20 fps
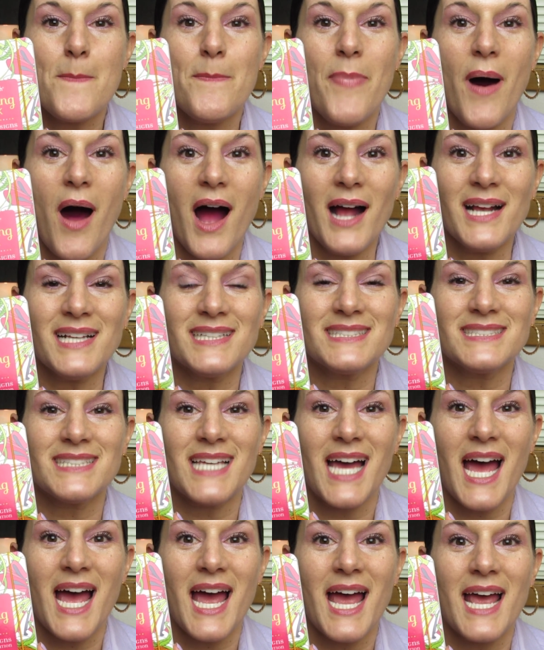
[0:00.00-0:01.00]
pocket
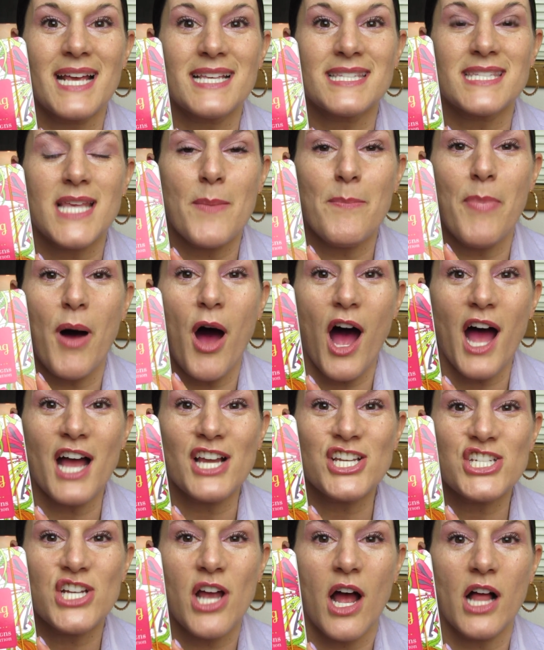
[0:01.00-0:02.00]
size
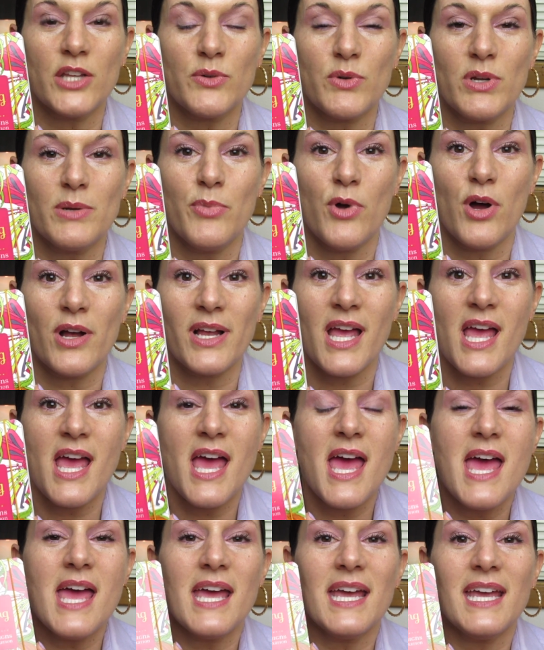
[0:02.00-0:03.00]
Posh coloring book.
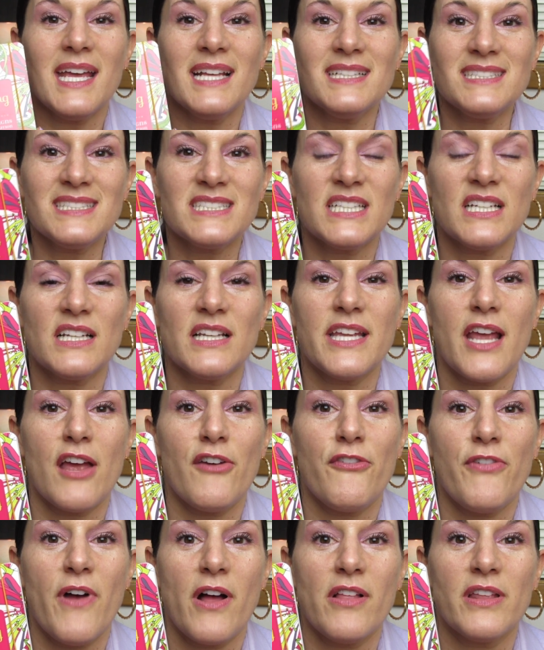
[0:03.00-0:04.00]
Instantly,
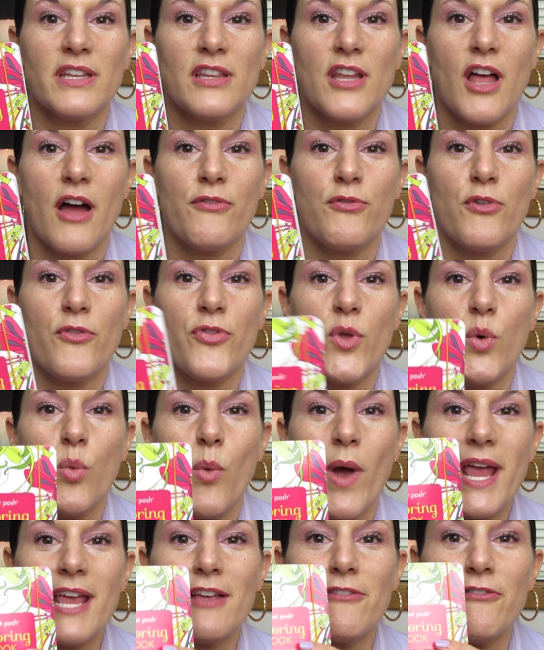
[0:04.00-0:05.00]
I fell in love with the
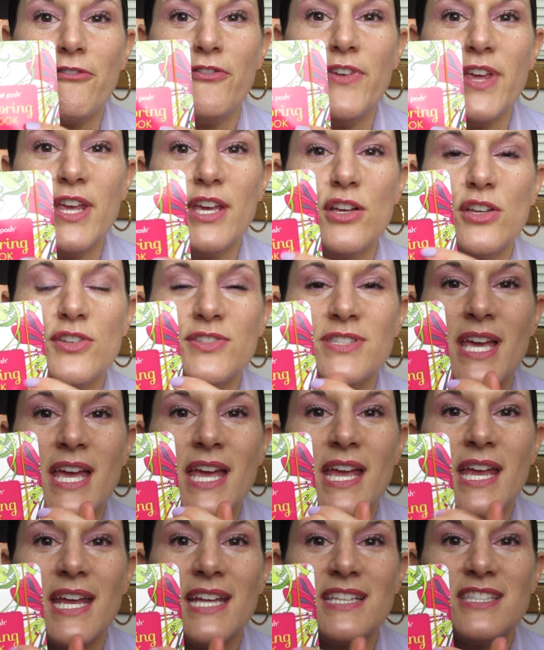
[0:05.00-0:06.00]
way it feels.
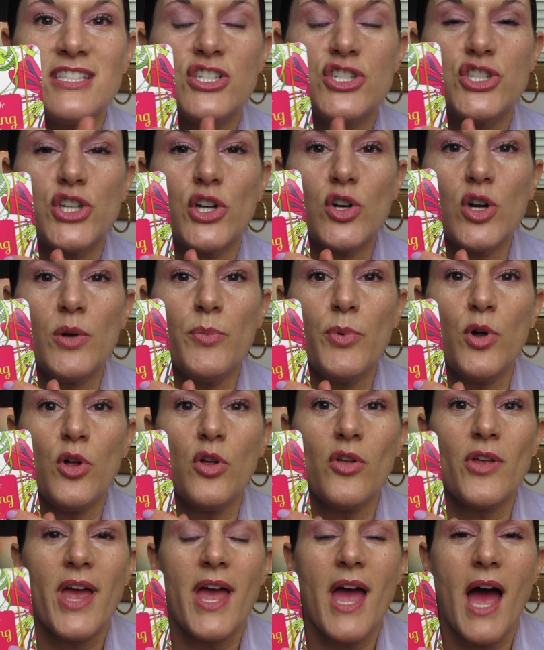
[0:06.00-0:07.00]
It's
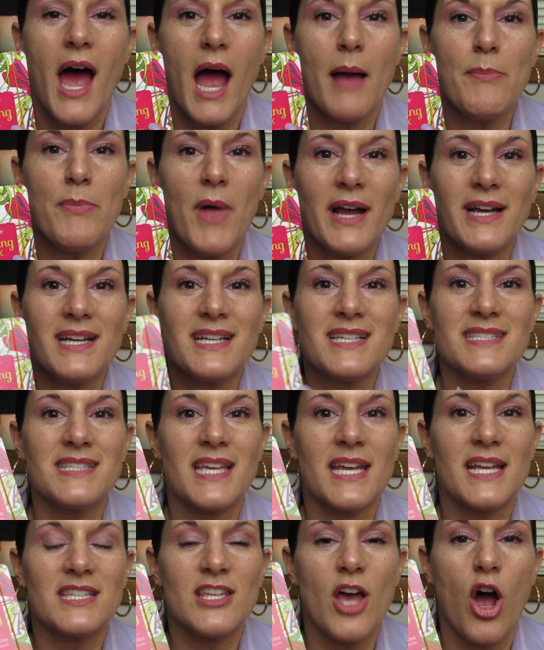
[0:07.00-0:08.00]
durable. I'm not going to
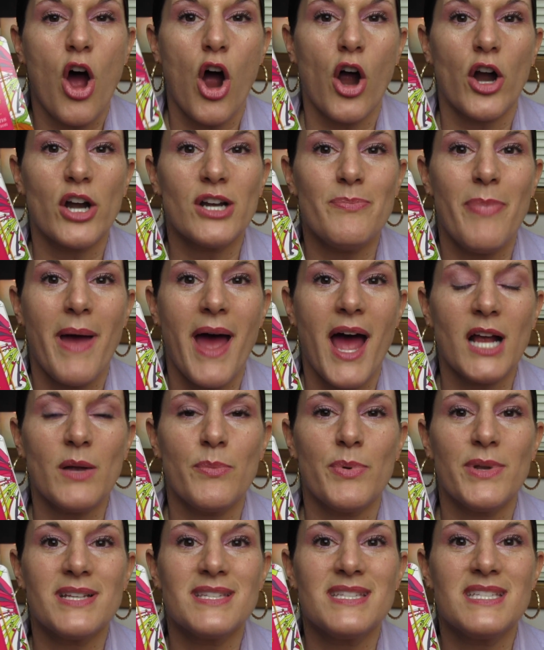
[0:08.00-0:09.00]
say it's hardback,
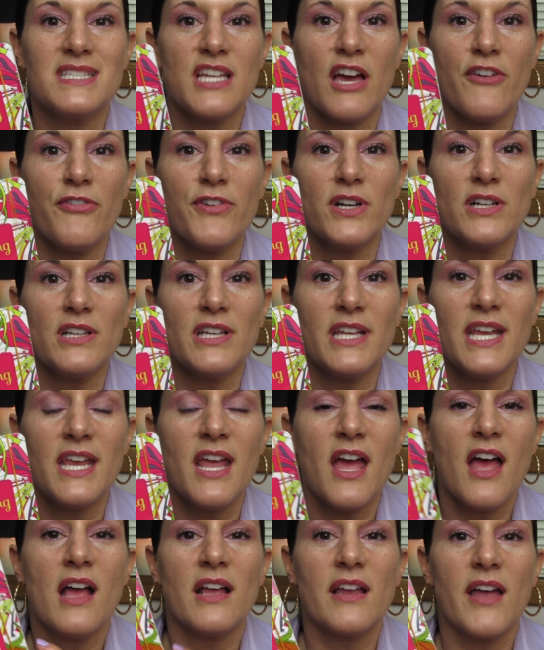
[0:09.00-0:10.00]
but it's
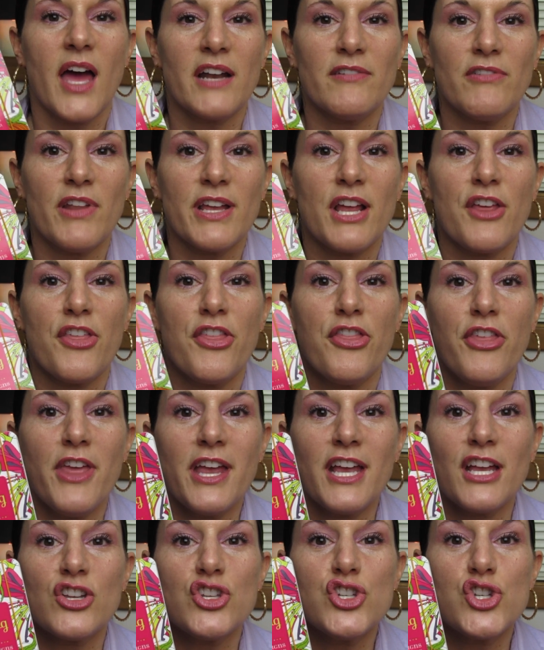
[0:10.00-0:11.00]
definitely kind of like a
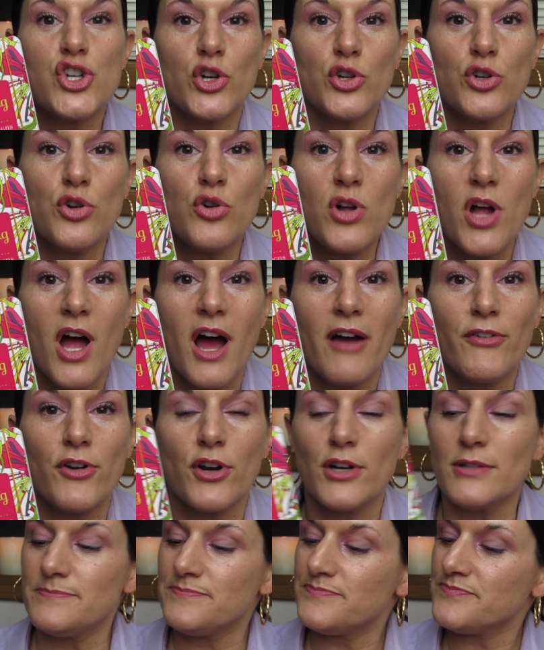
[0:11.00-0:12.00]
thick journal
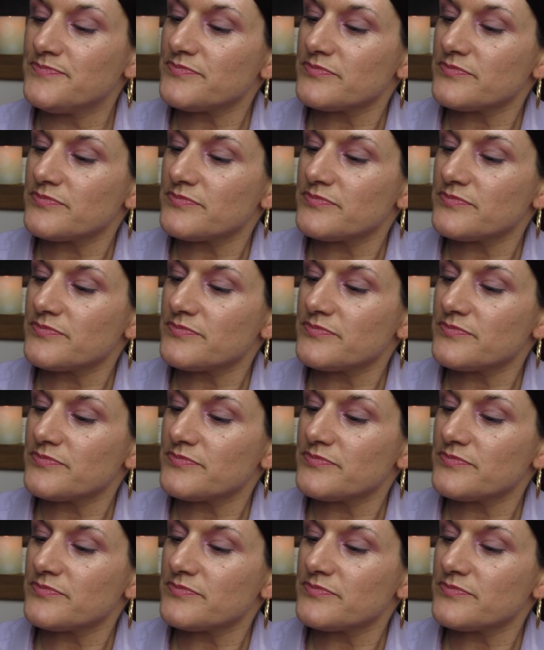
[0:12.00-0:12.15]
cover.